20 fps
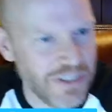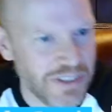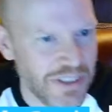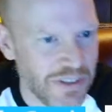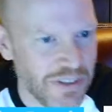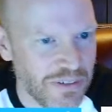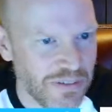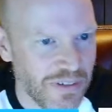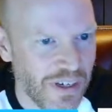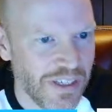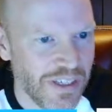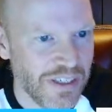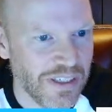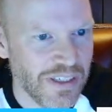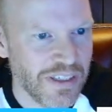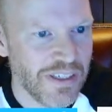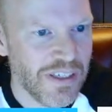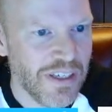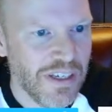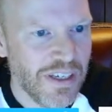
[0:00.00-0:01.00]
in the running.
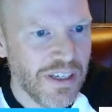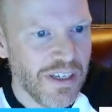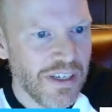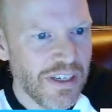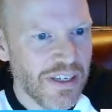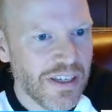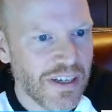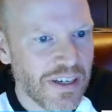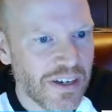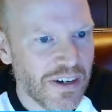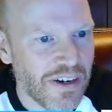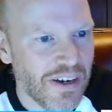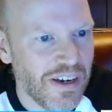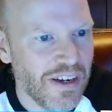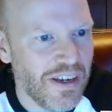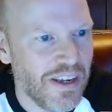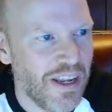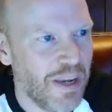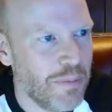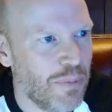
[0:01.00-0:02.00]
All right,
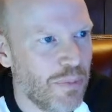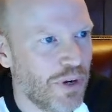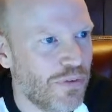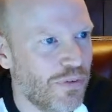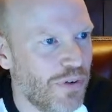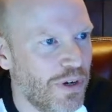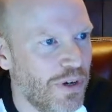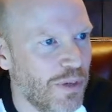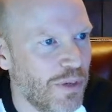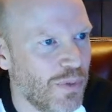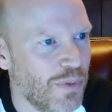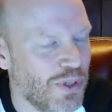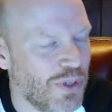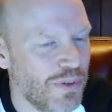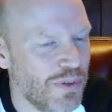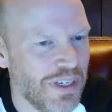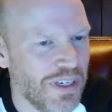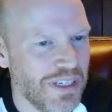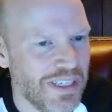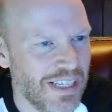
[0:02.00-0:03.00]
hey Brick Freedom, we're
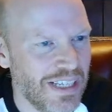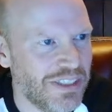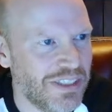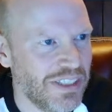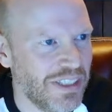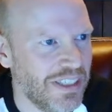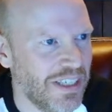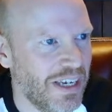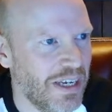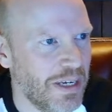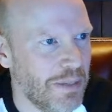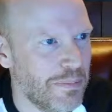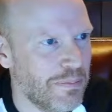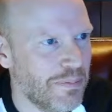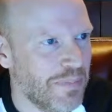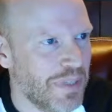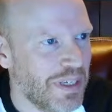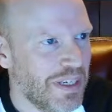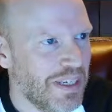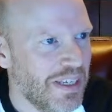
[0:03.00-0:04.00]
doing a guessing game.
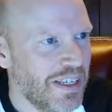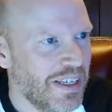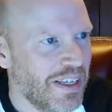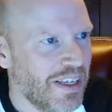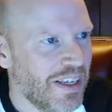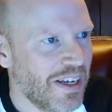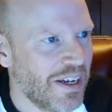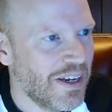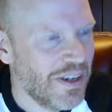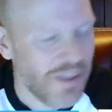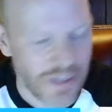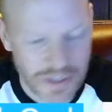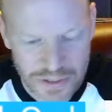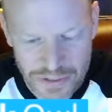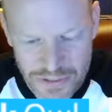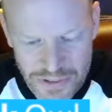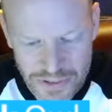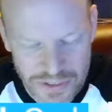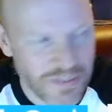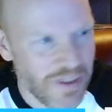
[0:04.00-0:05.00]

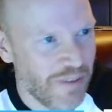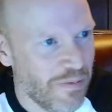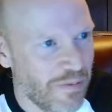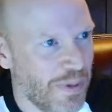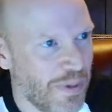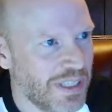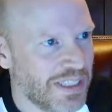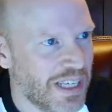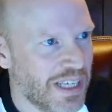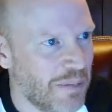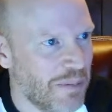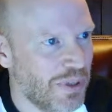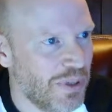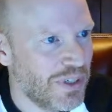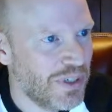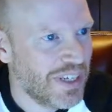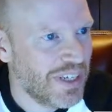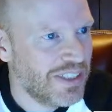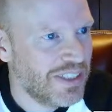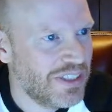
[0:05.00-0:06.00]
Everybody's kind of put their
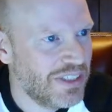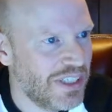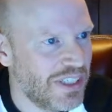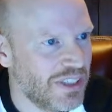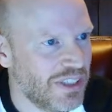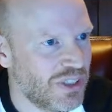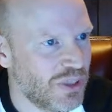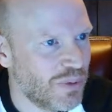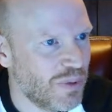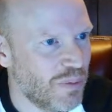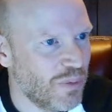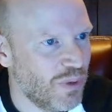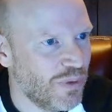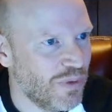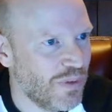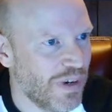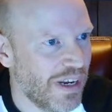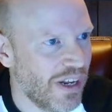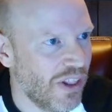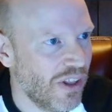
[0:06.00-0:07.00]
guesses in, so we're moving
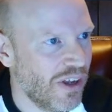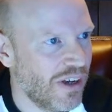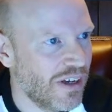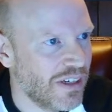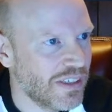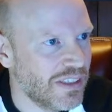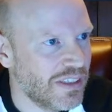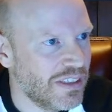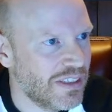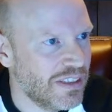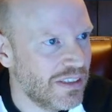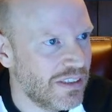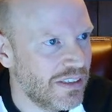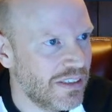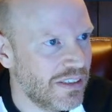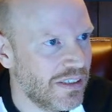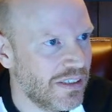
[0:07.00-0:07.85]
right along here.